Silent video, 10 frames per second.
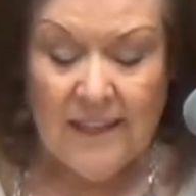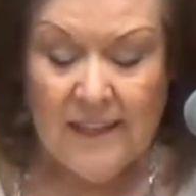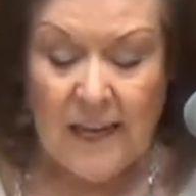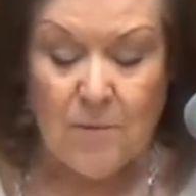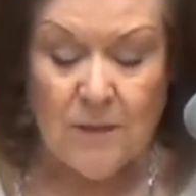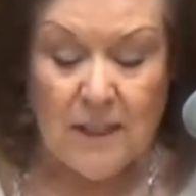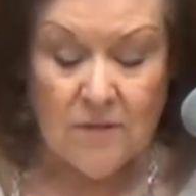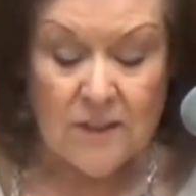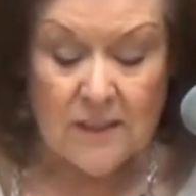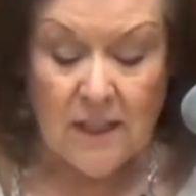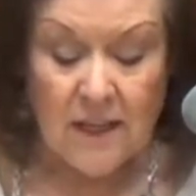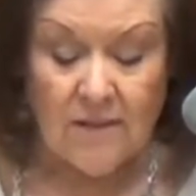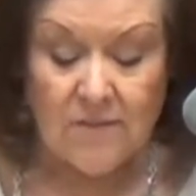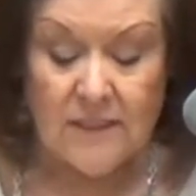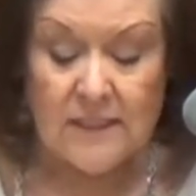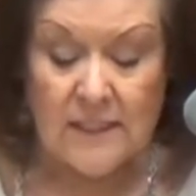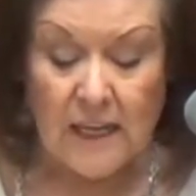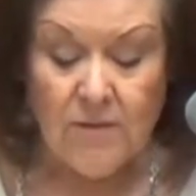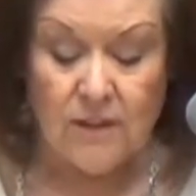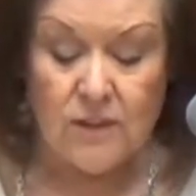He came to give us life, to
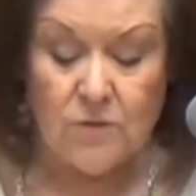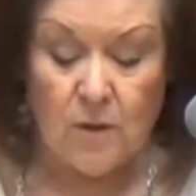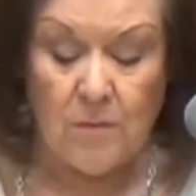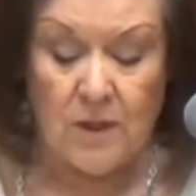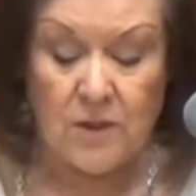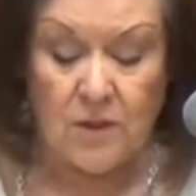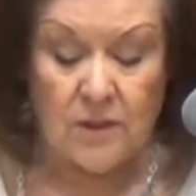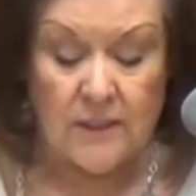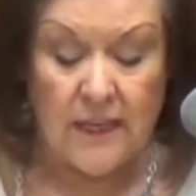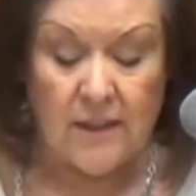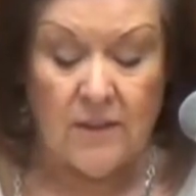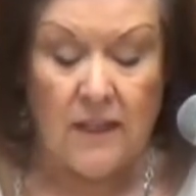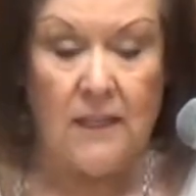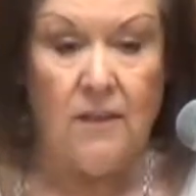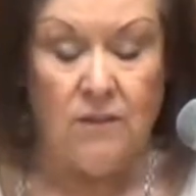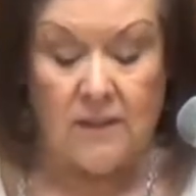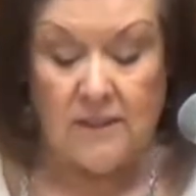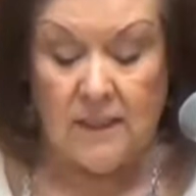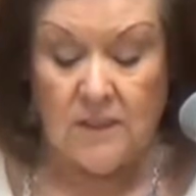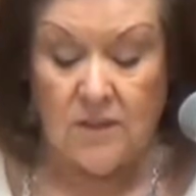save us from eternal death and give
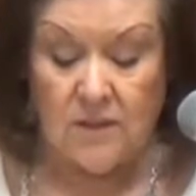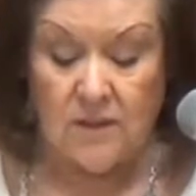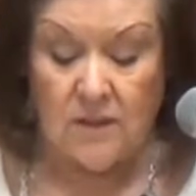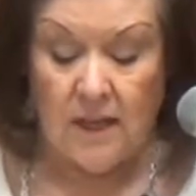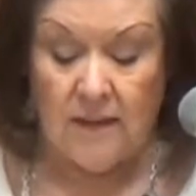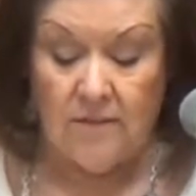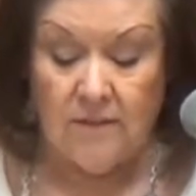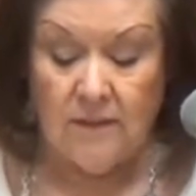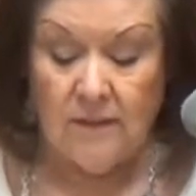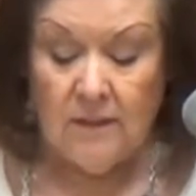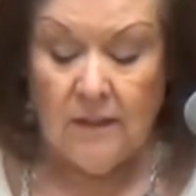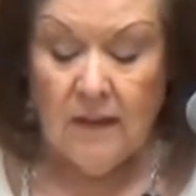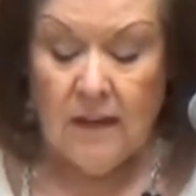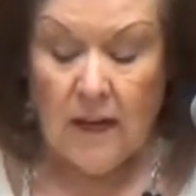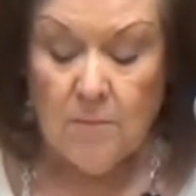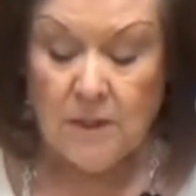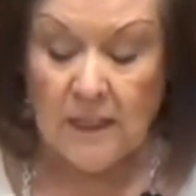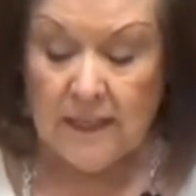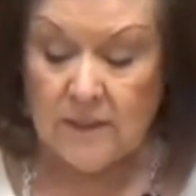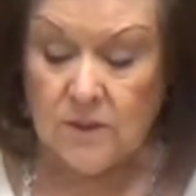us eternal life. I would
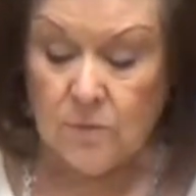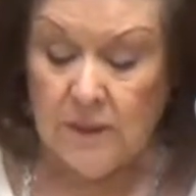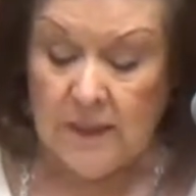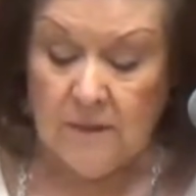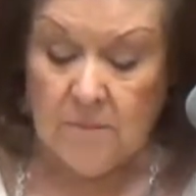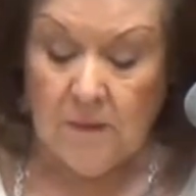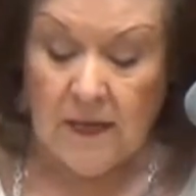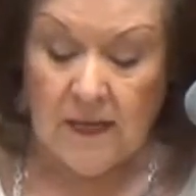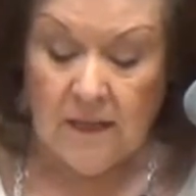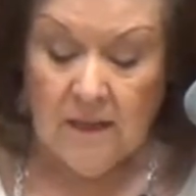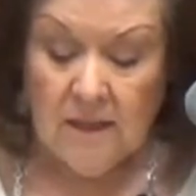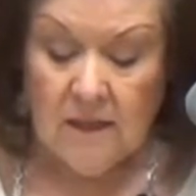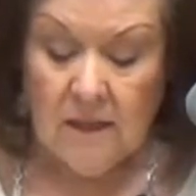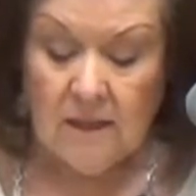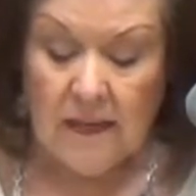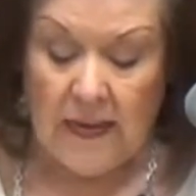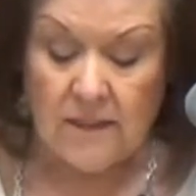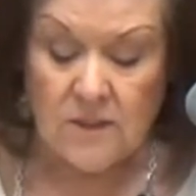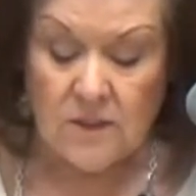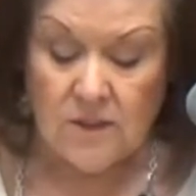like to read my uh,
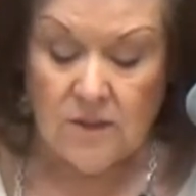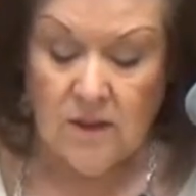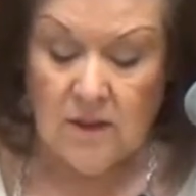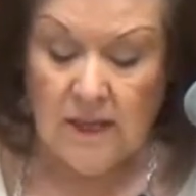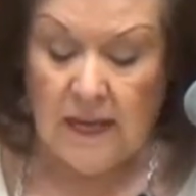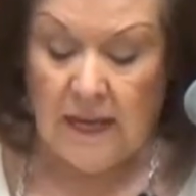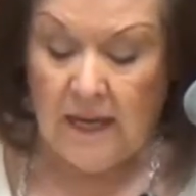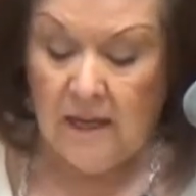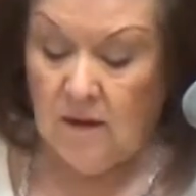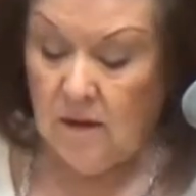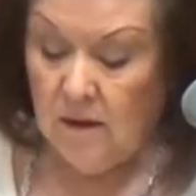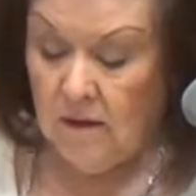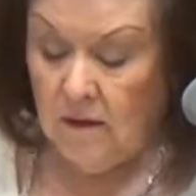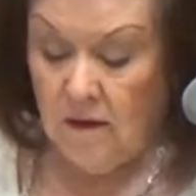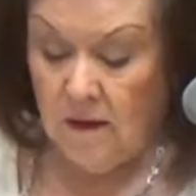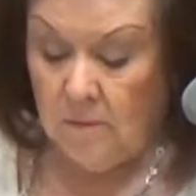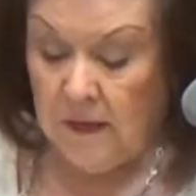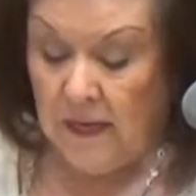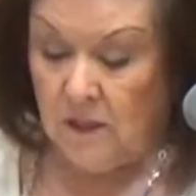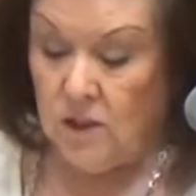answer A on
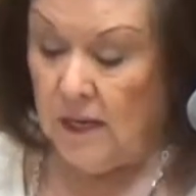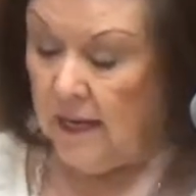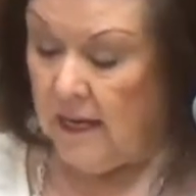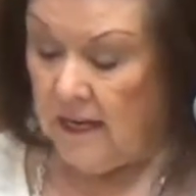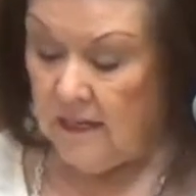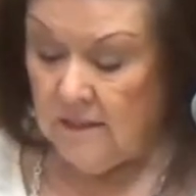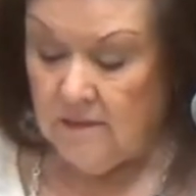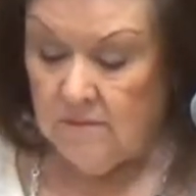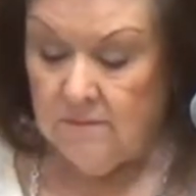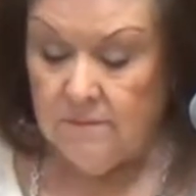page 8